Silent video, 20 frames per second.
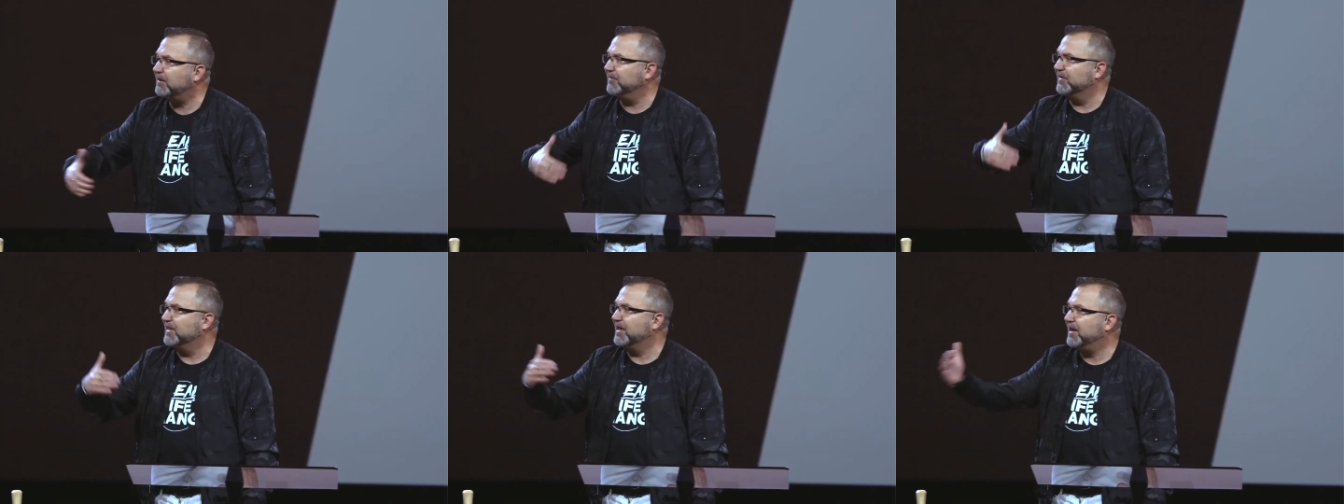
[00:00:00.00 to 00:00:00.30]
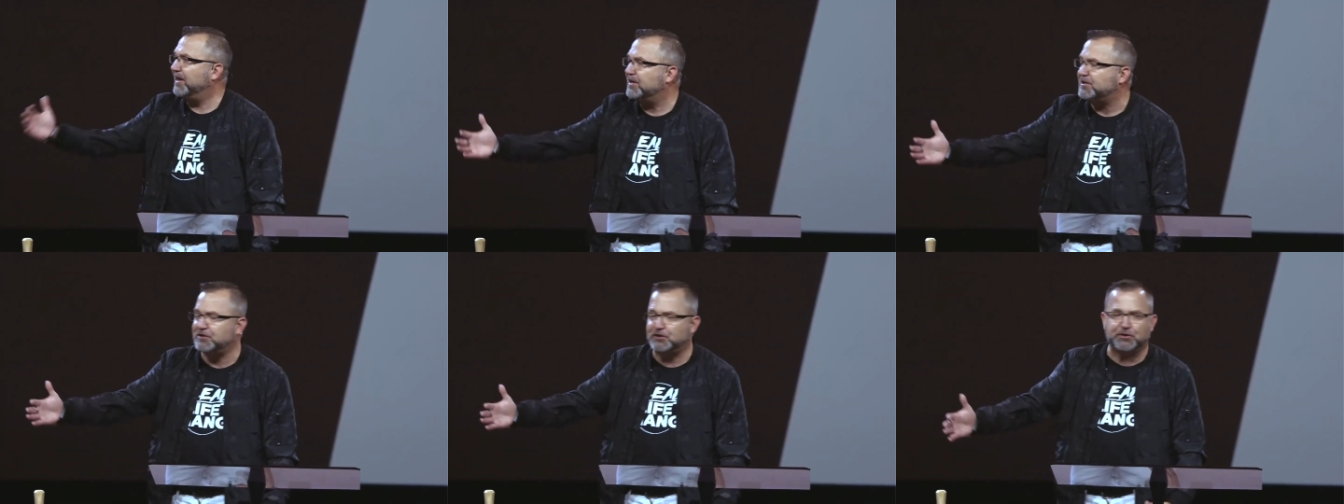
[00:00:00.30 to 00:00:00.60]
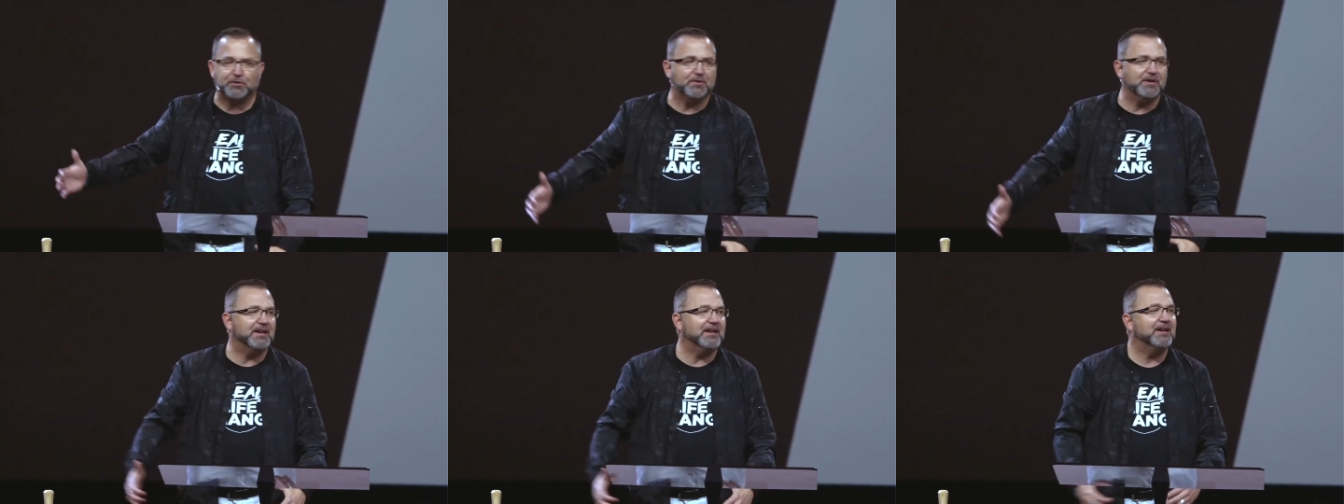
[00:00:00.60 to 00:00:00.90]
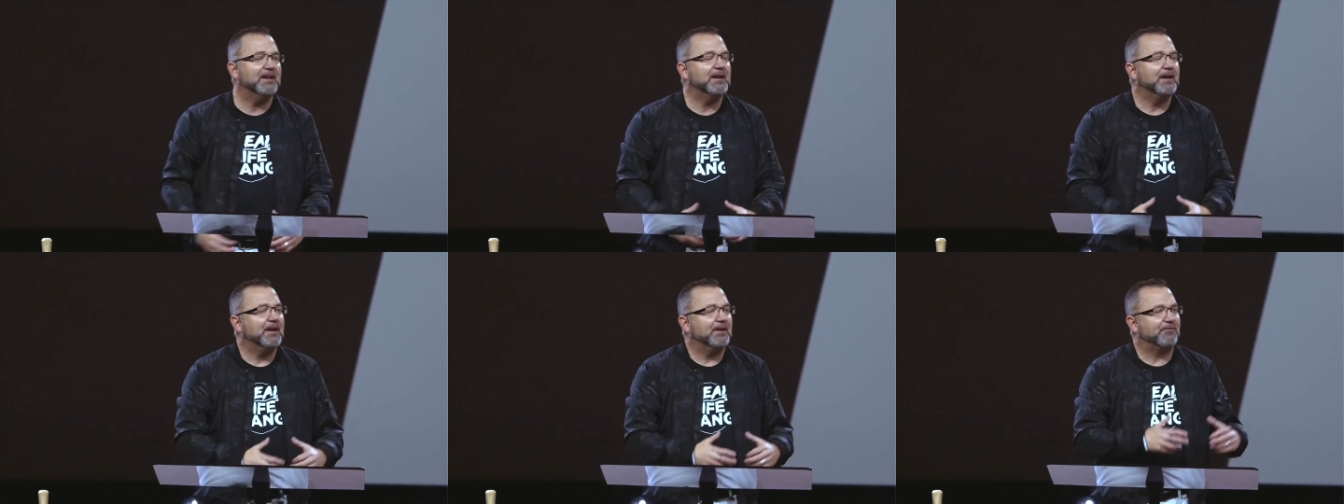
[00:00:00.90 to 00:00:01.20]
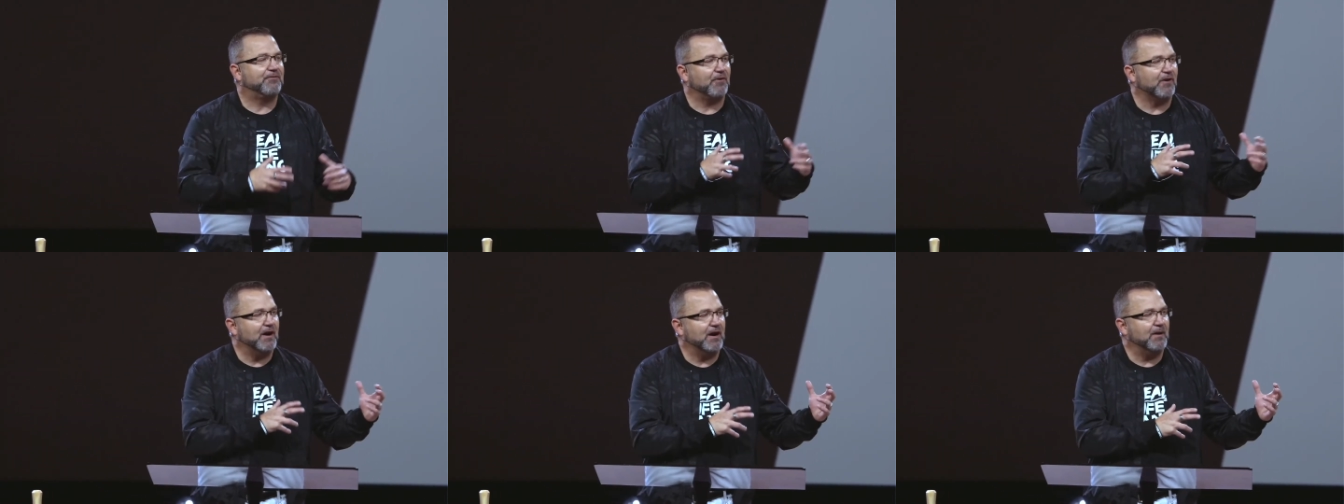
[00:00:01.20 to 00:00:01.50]
and the history
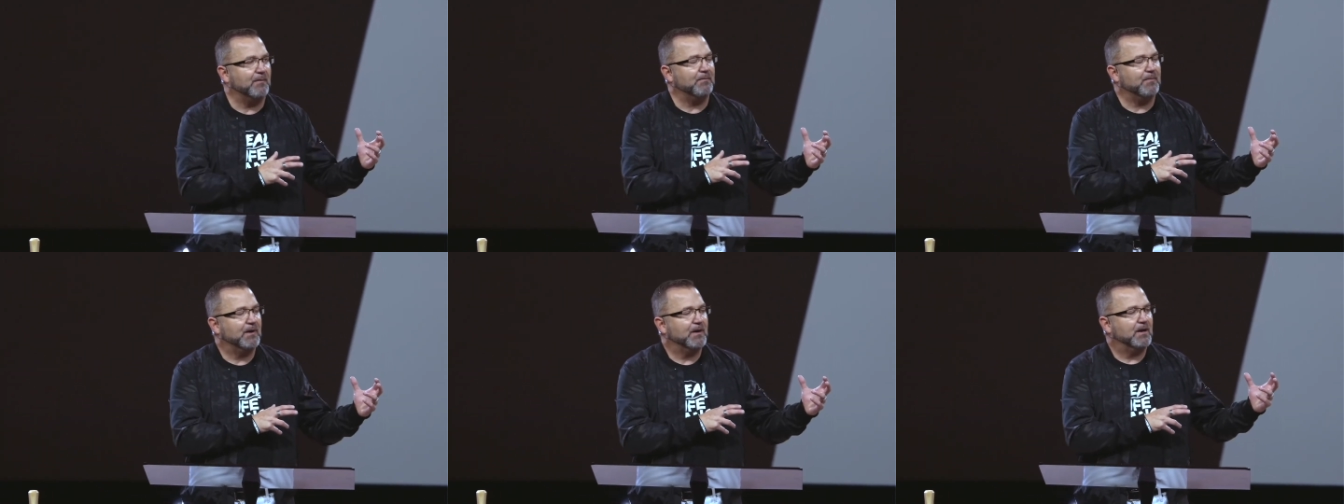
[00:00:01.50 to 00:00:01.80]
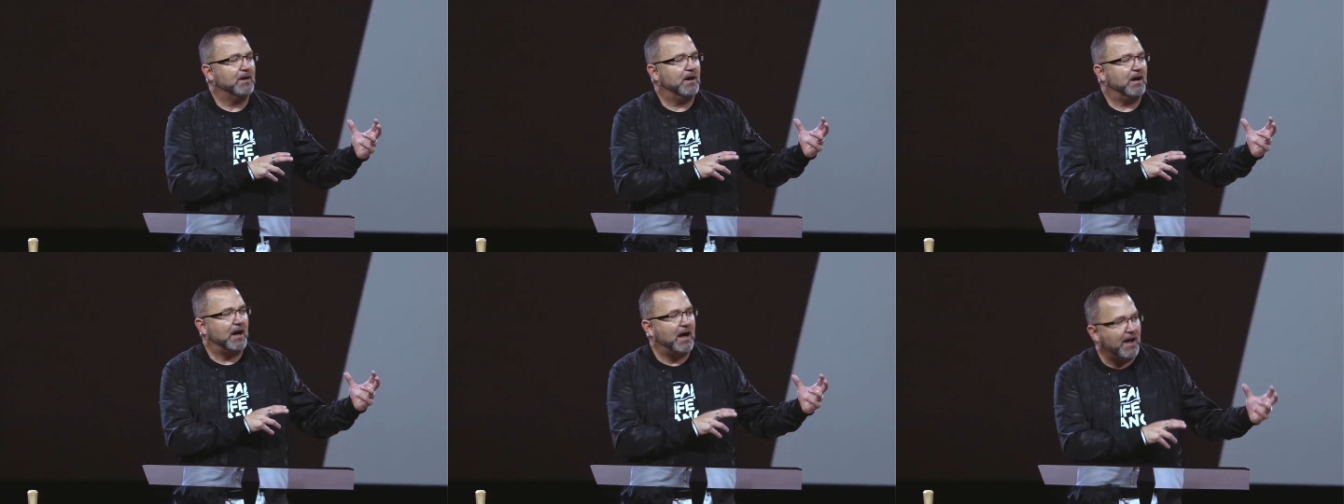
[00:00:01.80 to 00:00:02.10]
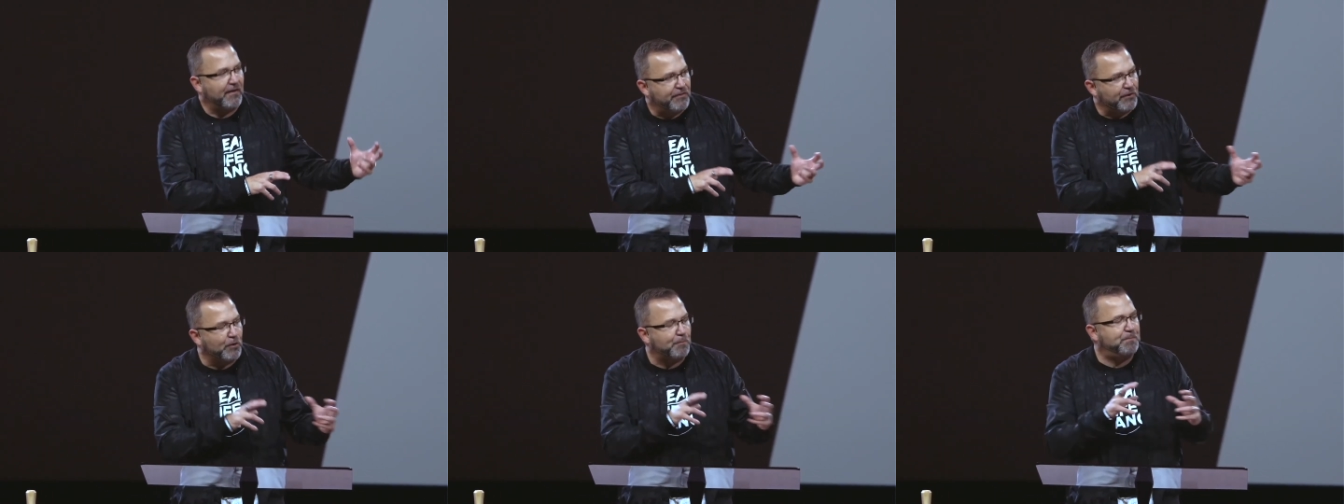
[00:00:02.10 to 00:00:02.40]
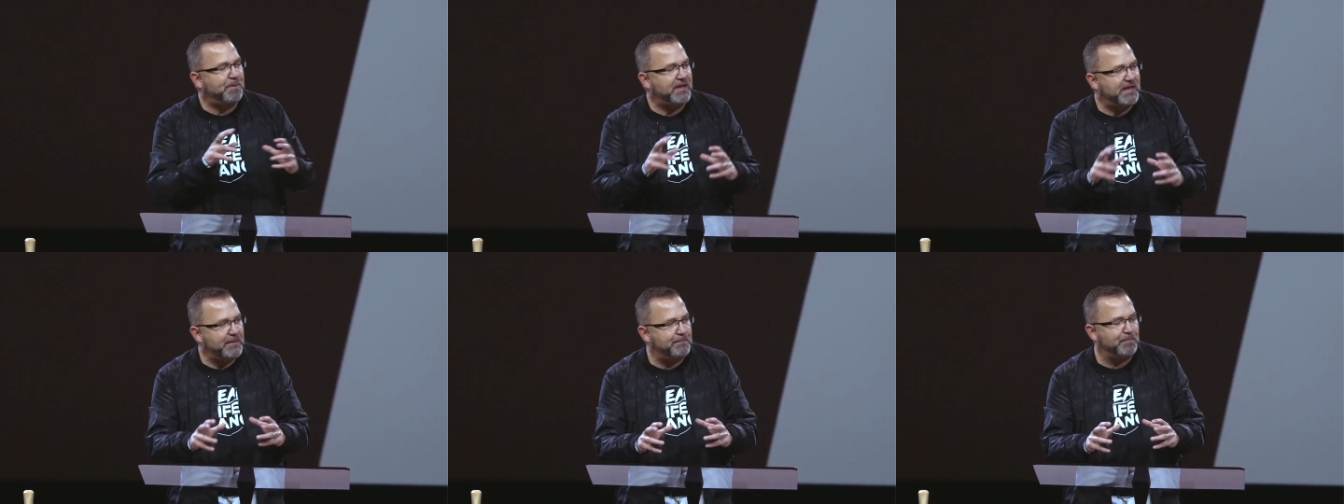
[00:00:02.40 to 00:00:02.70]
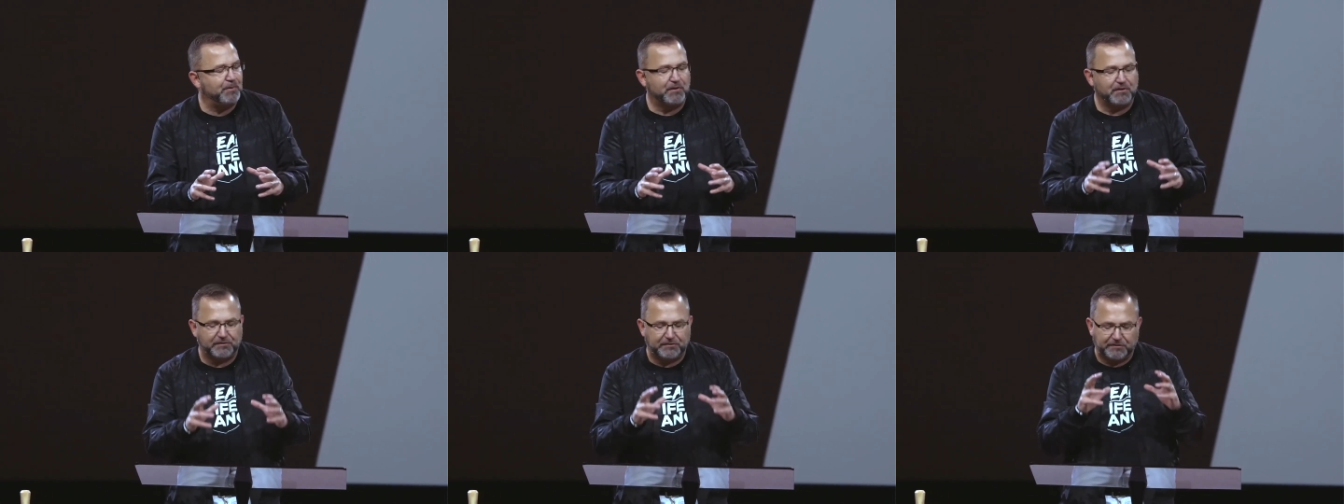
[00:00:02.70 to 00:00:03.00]
from other
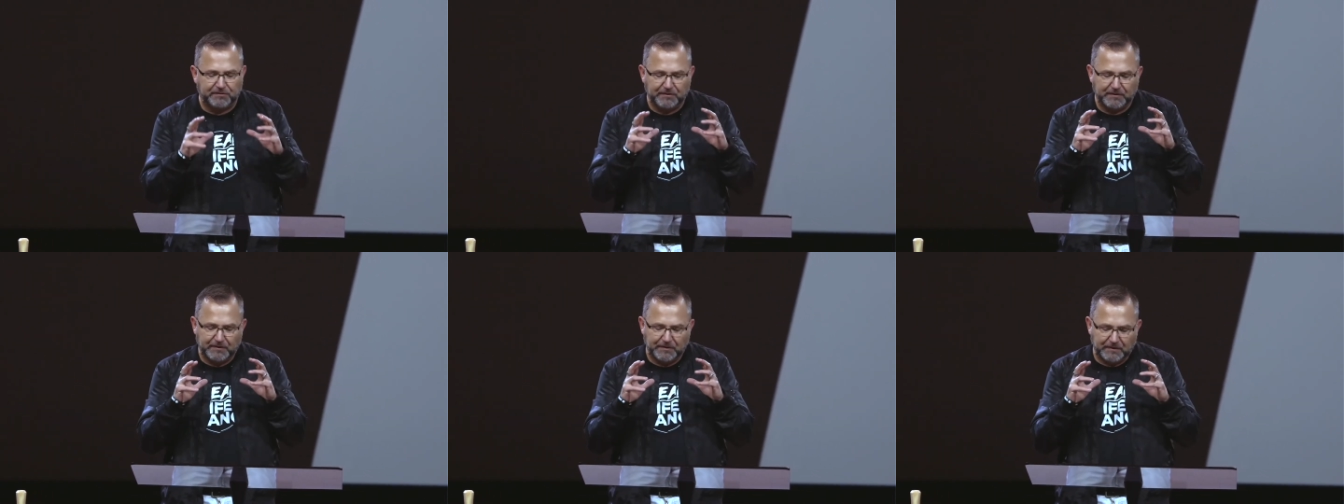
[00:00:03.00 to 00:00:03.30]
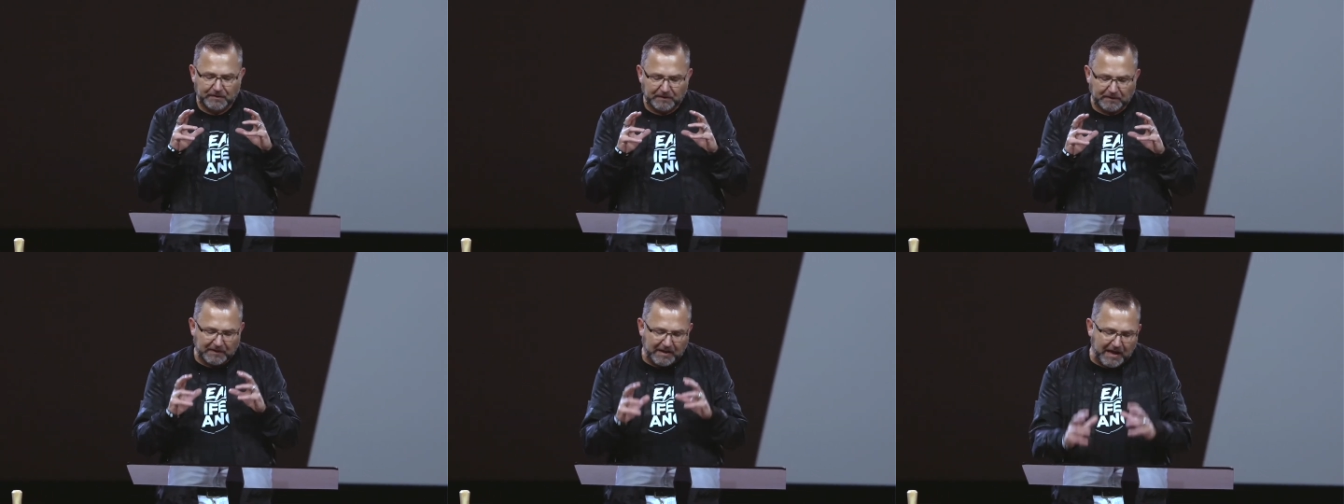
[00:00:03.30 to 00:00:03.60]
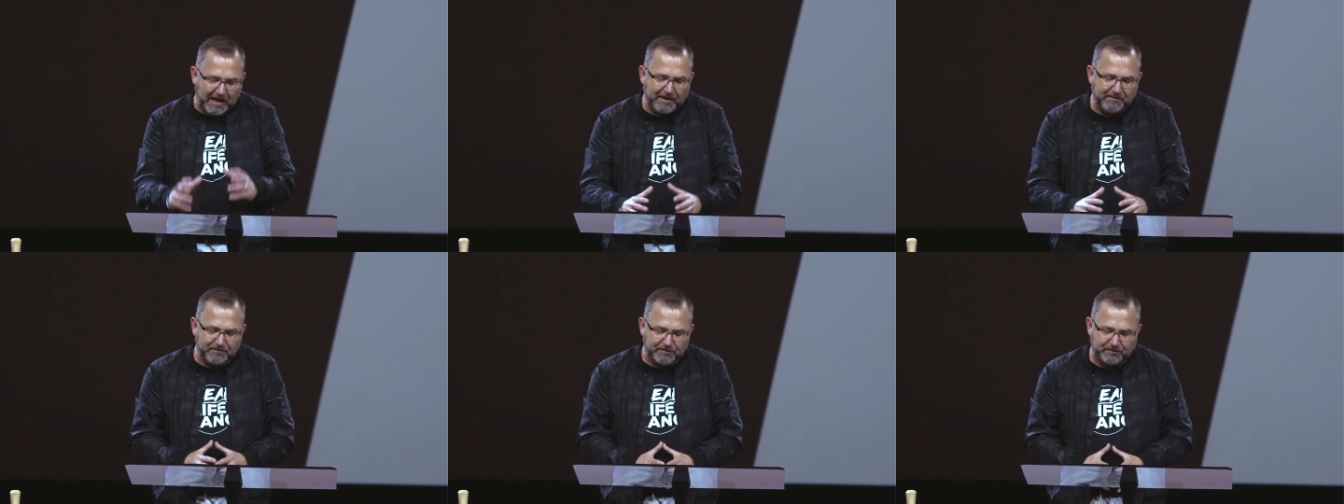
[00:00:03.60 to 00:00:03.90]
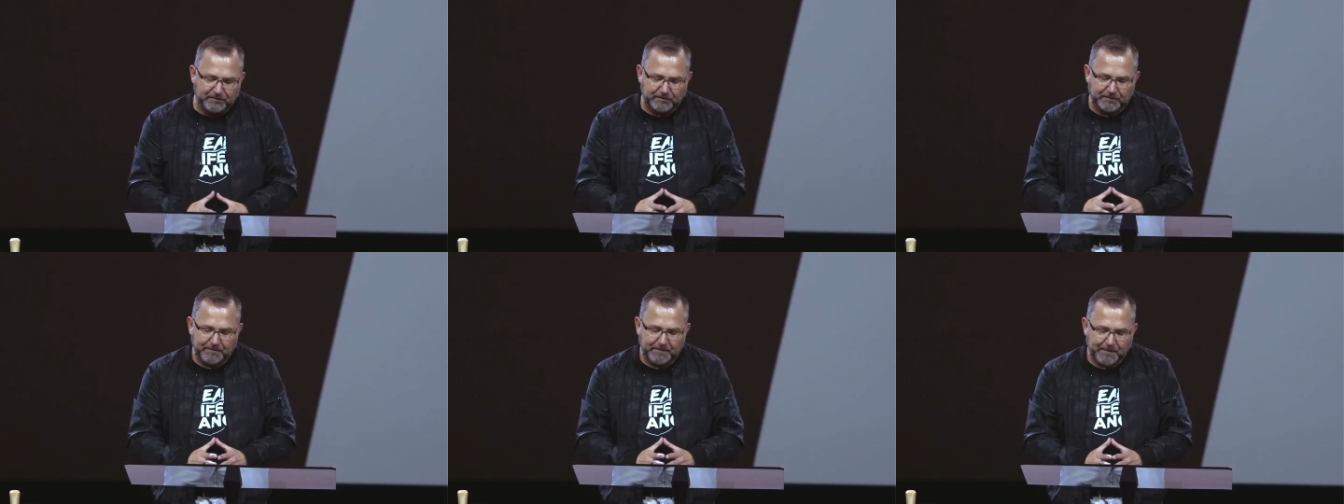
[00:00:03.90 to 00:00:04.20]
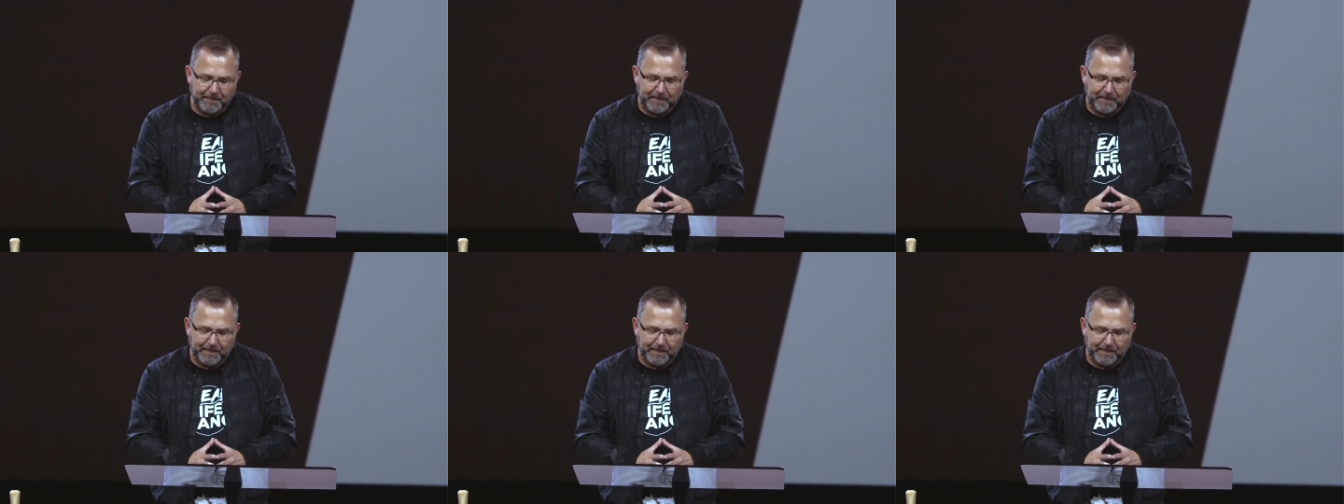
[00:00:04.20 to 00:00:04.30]
people's lives.